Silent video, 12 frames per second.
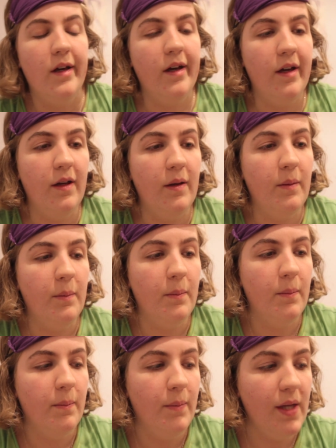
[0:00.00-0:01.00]

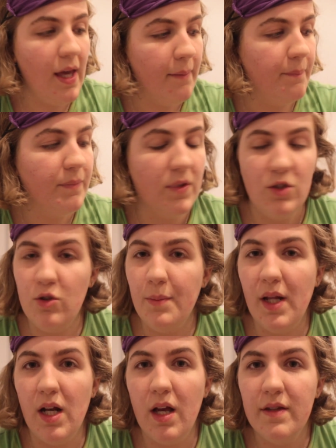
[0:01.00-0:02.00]
But yeah, it should
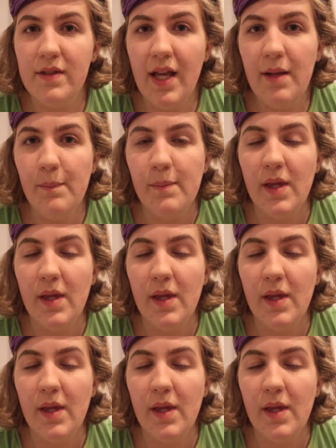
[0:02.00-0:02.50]
be our last day.